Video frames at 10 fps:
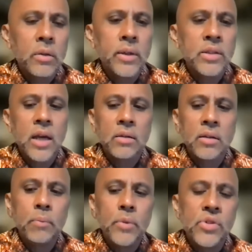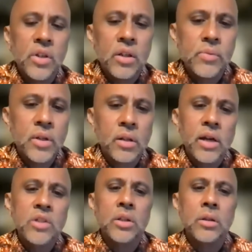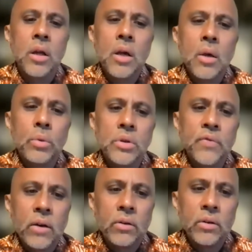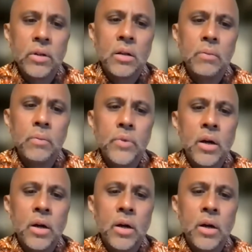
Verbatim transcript: because that, that museum's collection was founded on the,